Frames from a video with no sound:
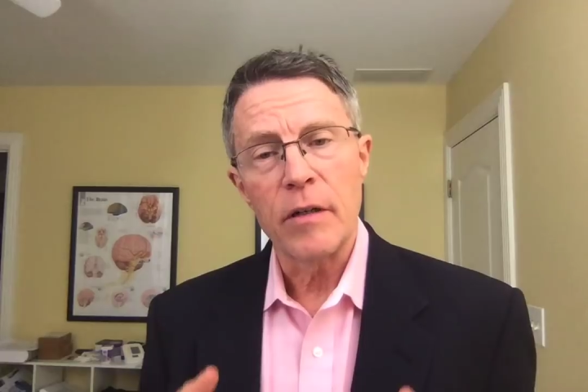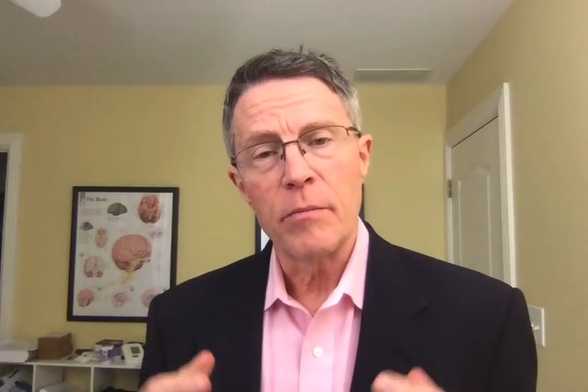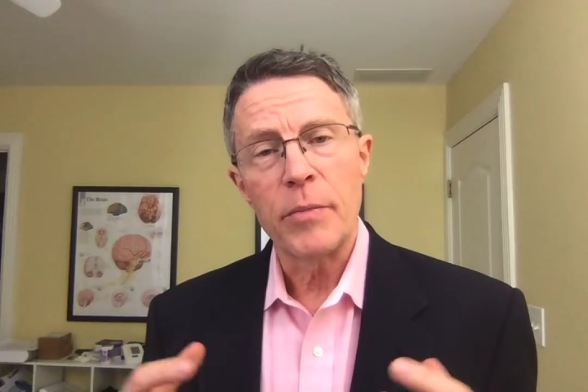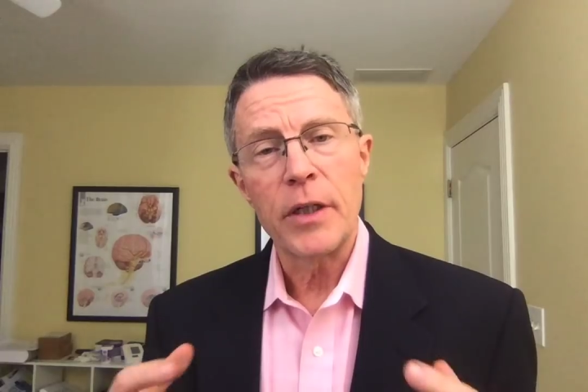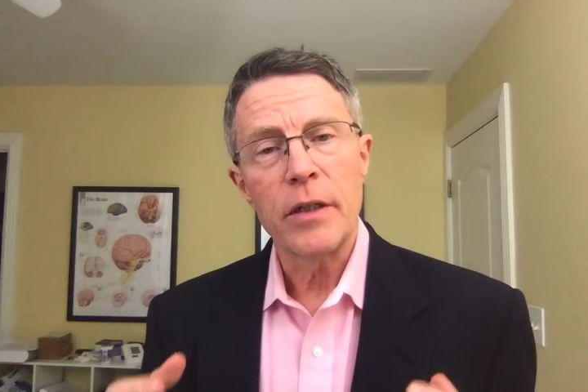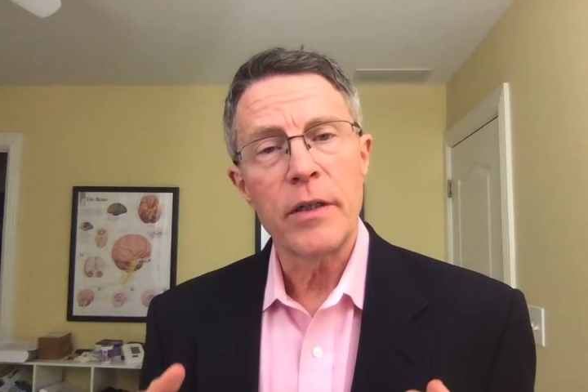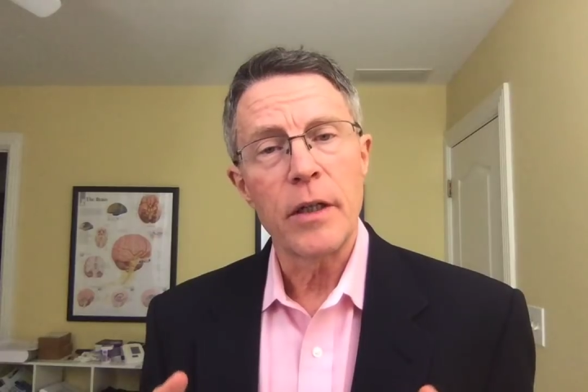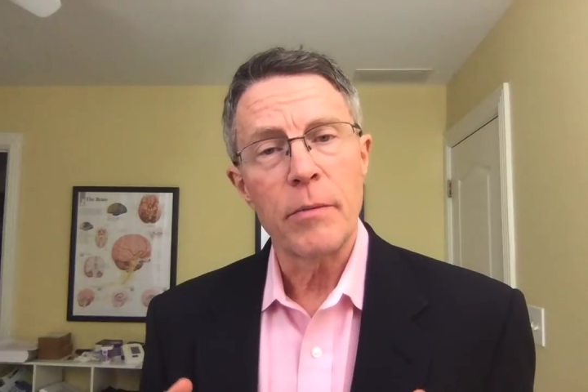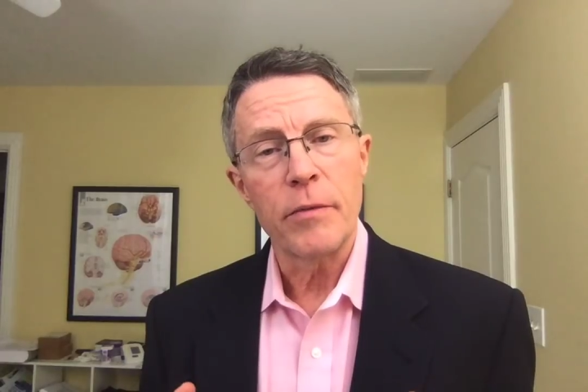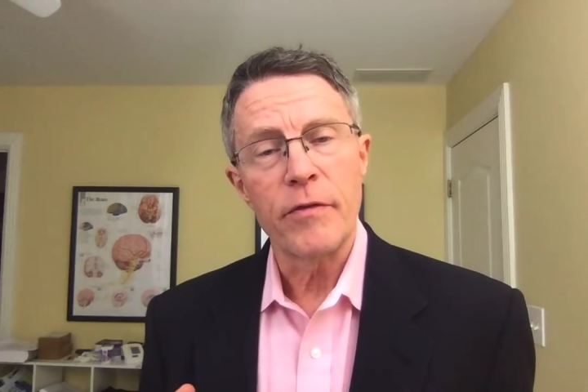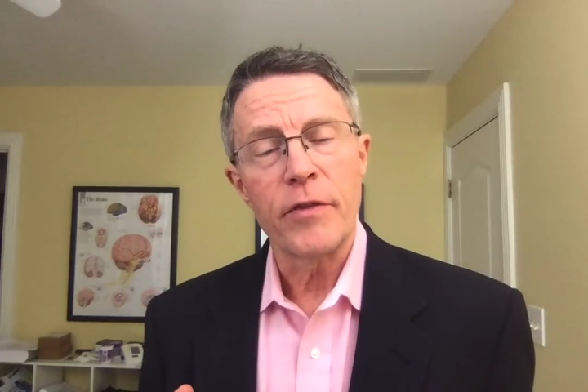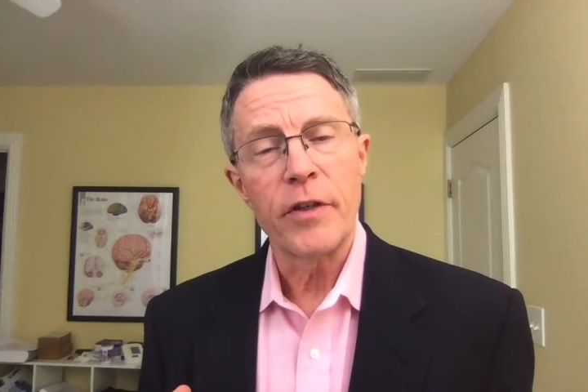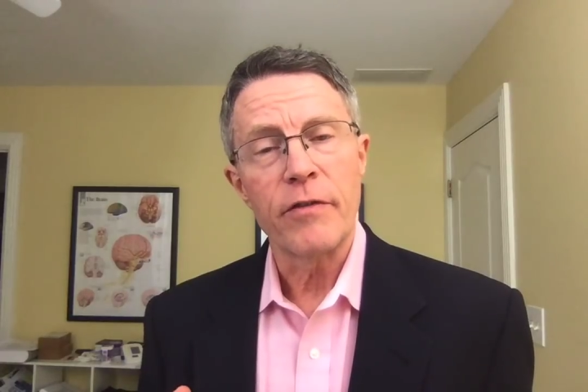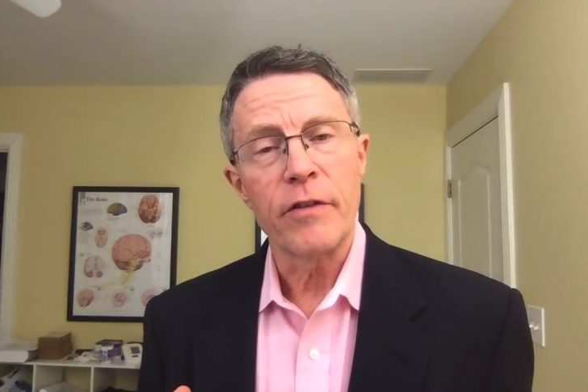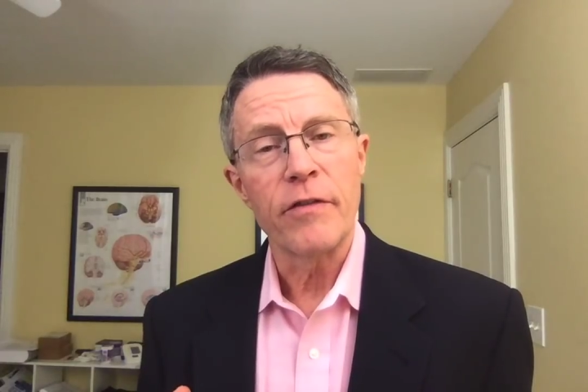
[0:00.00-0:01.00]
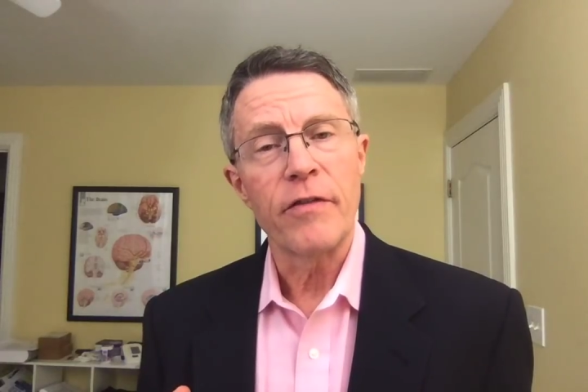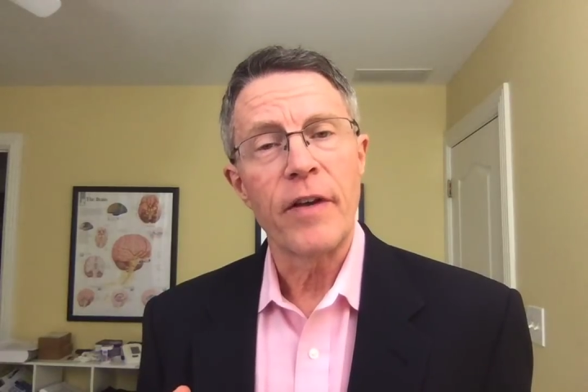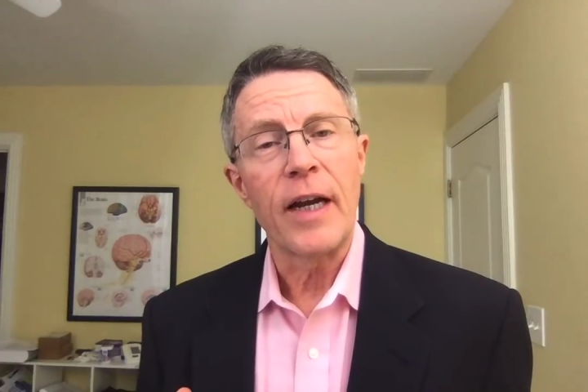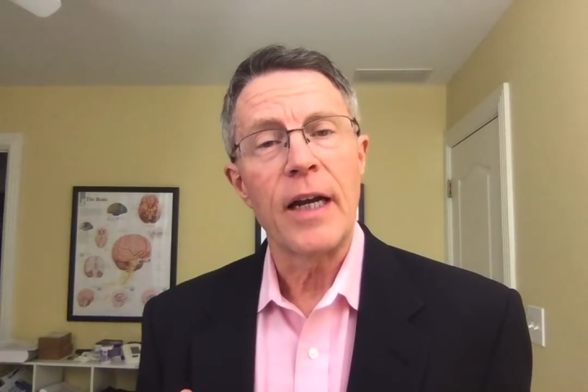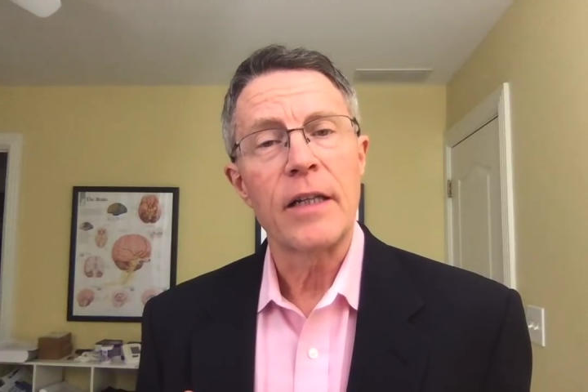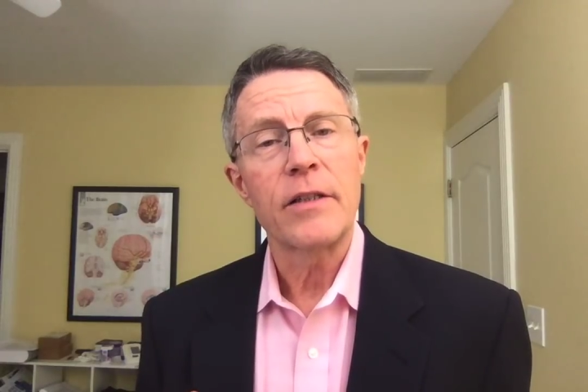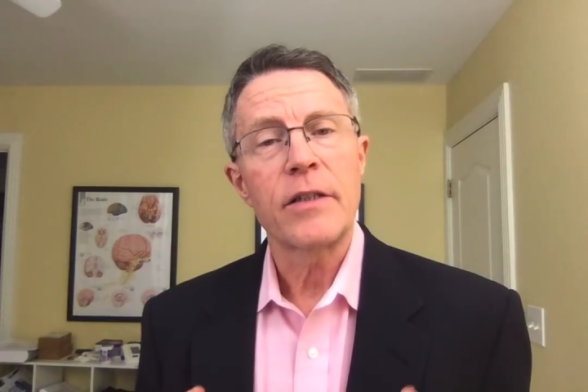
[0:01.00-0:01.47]
buildup of different
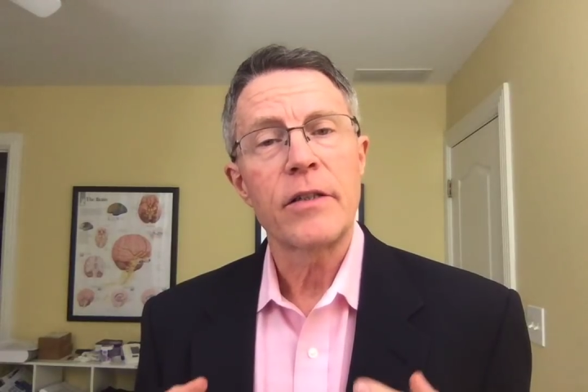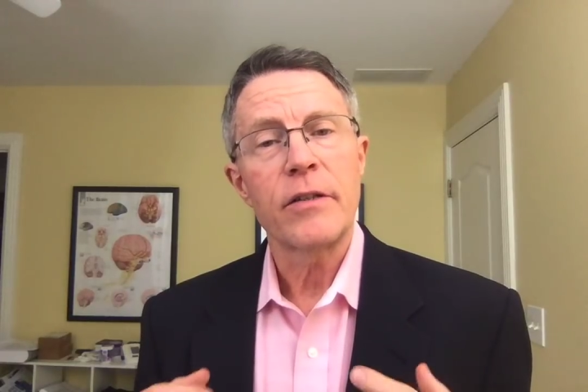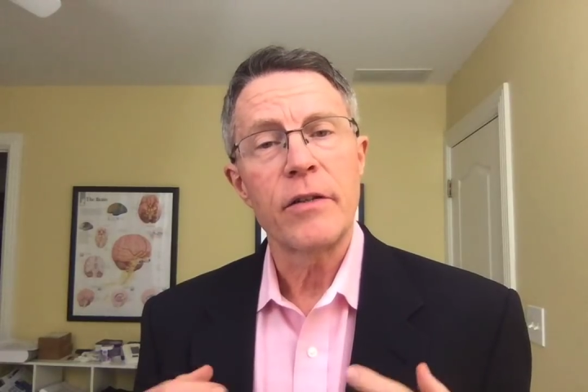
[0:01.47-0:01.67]
fats.